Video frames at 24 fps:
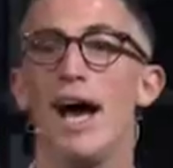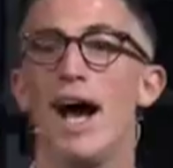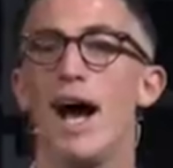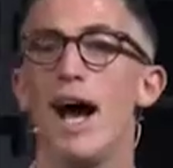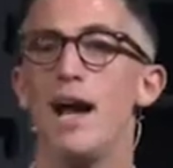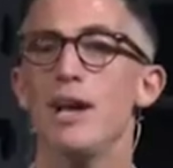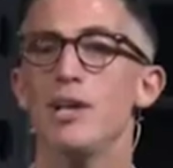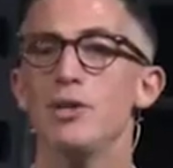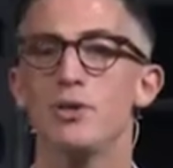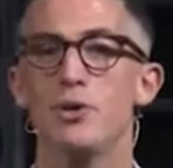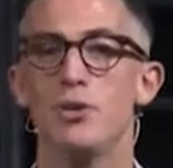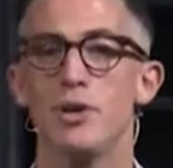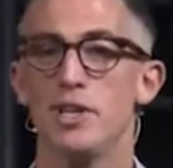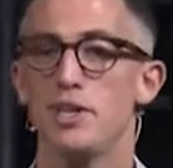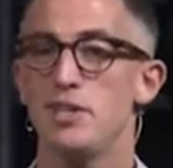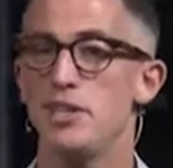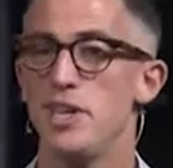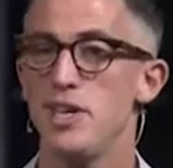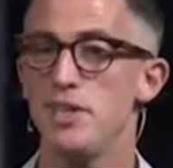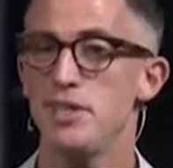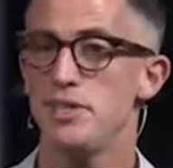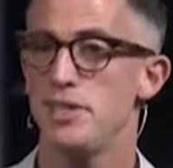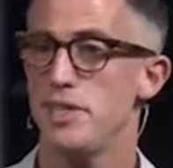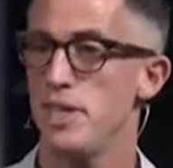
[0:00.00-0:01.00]
eyes on a
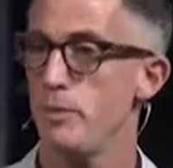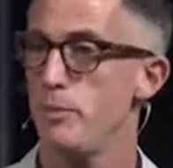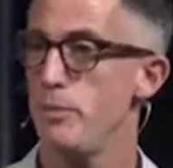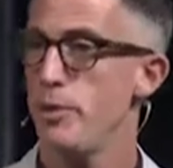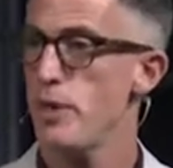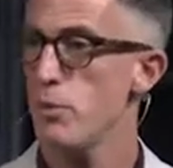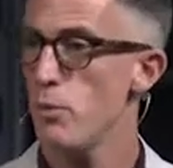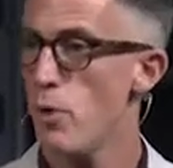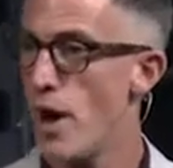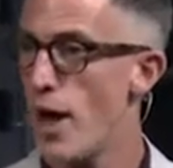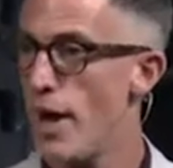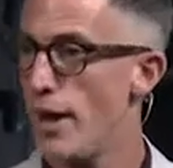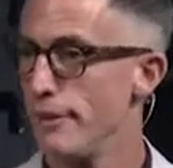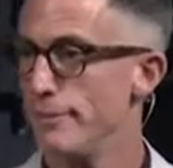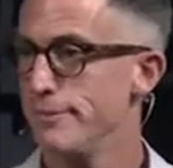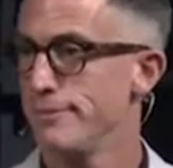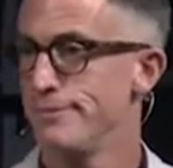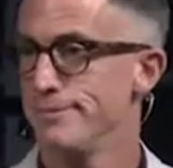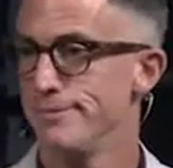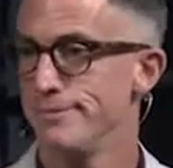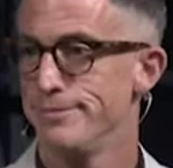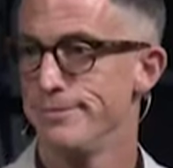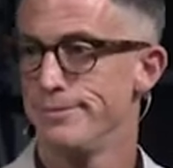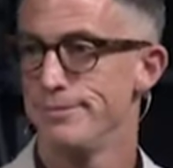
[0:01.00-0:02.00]
TCBY,
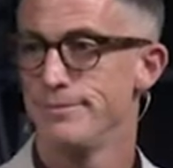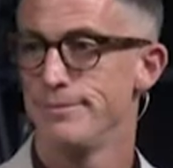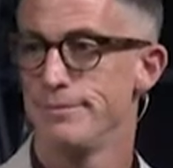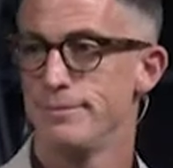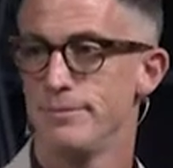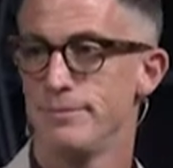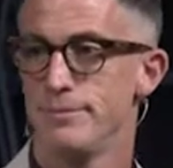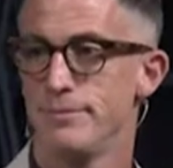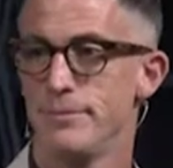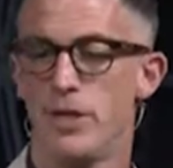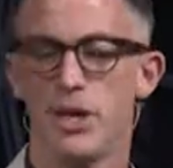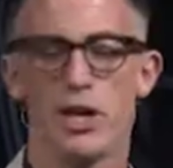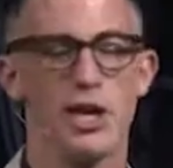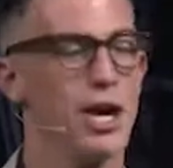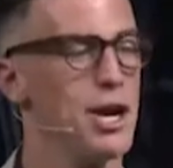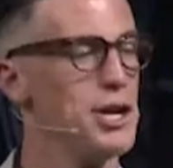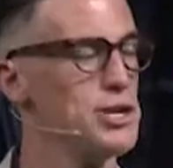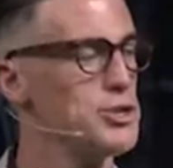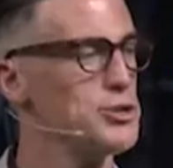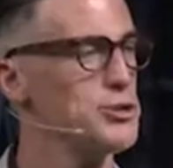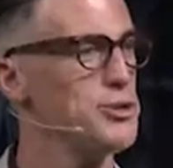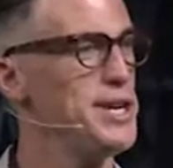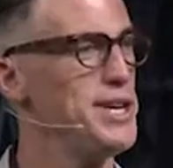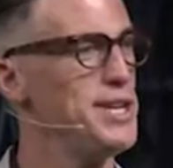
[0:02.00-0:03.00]
the
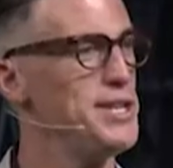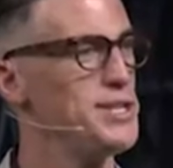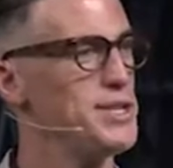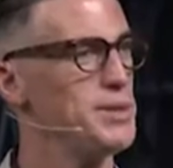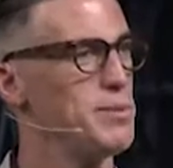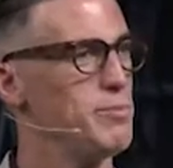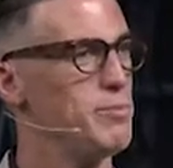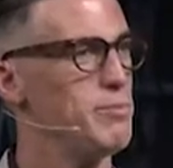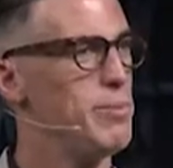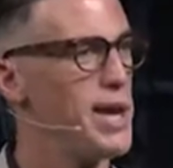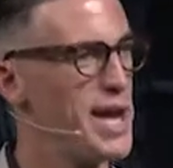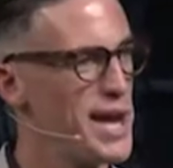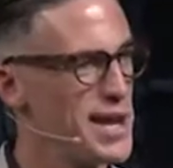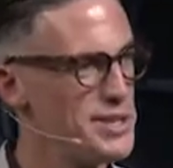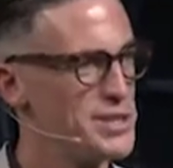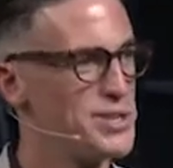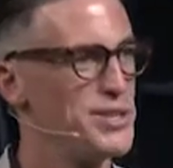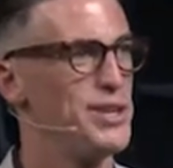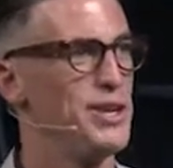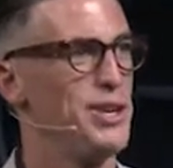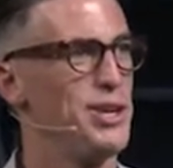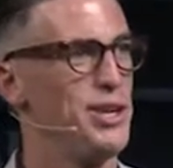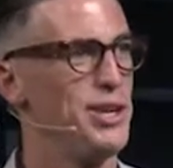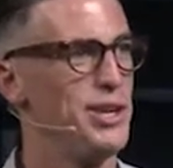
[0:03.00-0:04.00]
country's
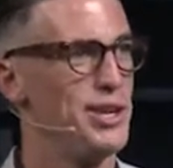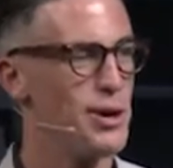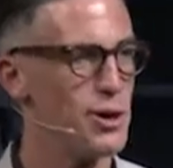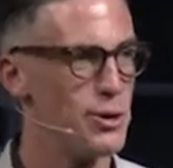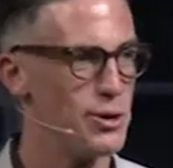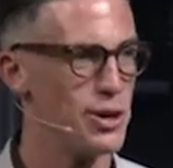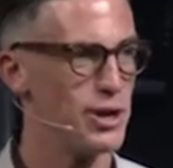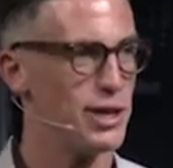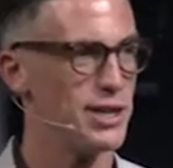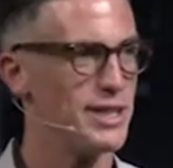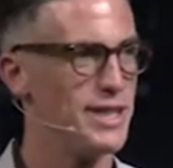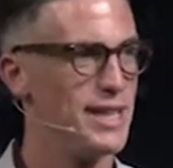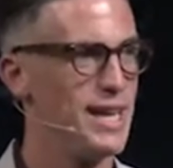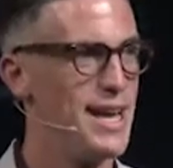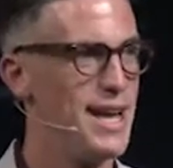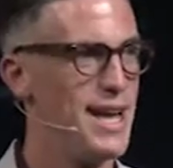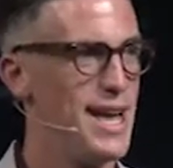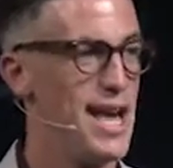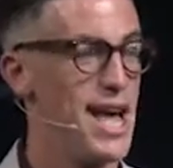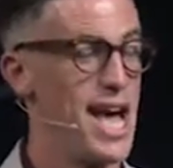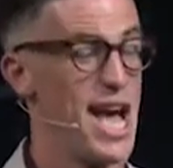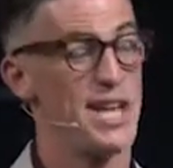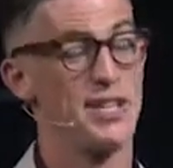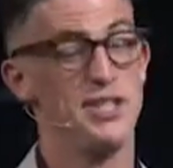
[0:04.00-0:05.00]
best yogurt.
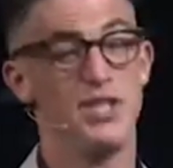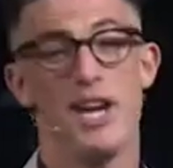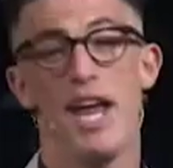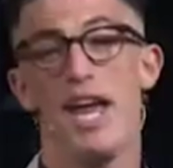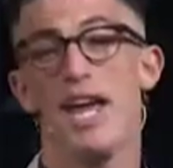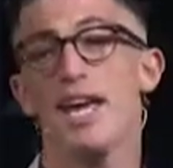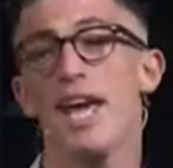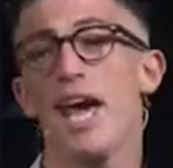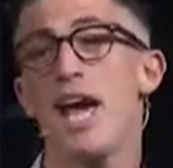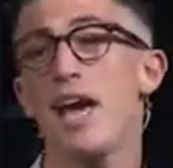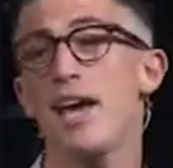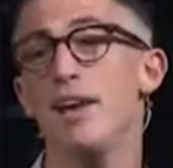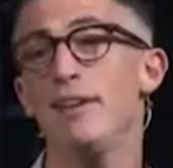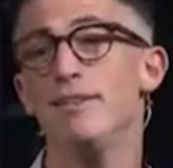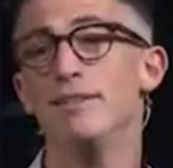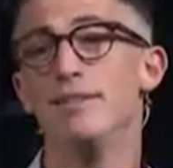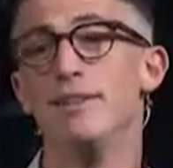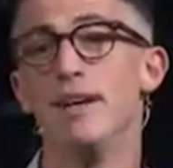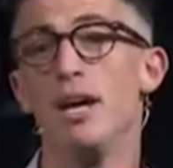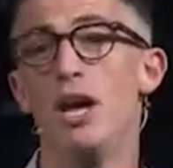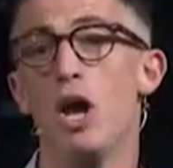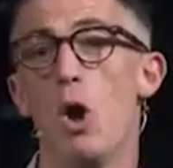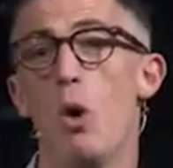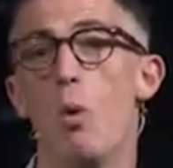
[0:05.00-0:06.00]
I said, hey, gang,
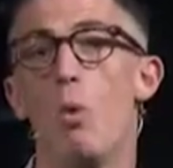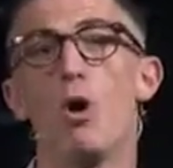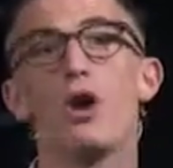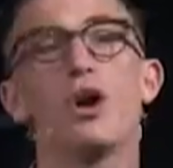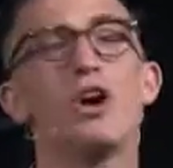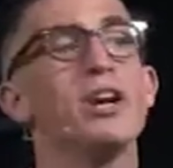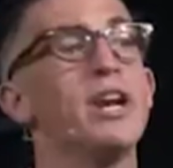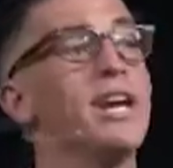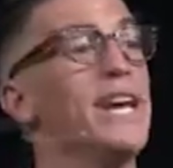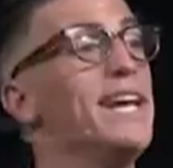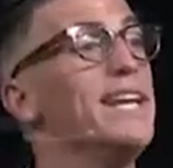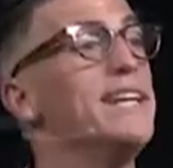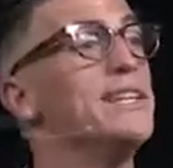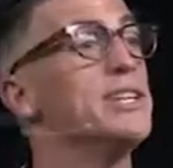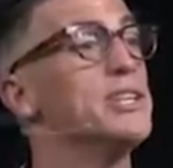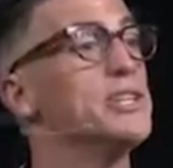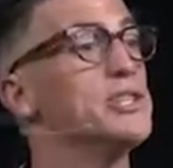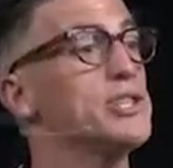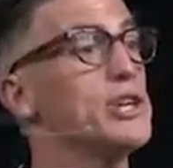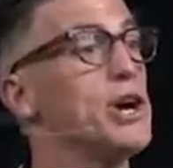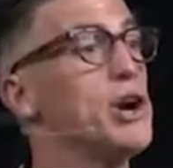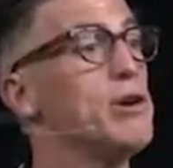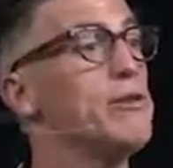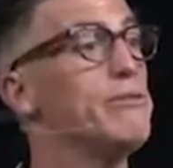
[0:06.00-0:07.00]
we're going to eat
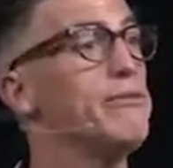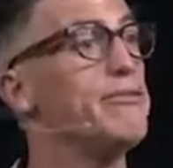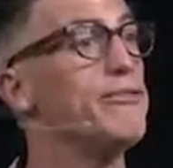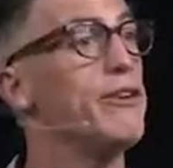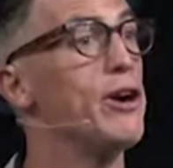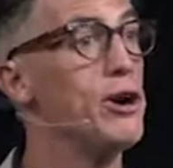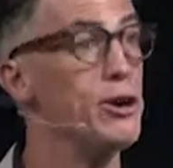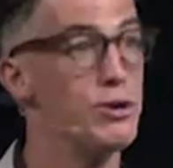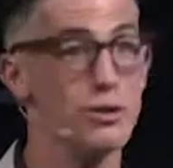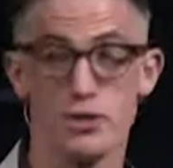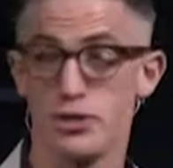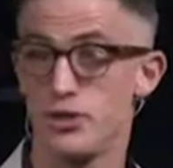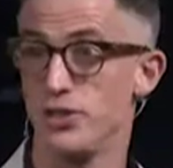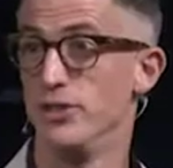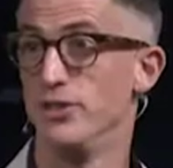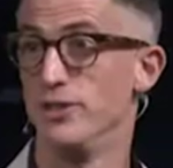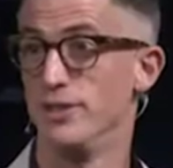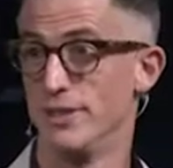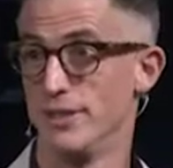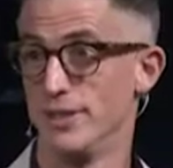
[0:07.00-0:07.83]
dessert first.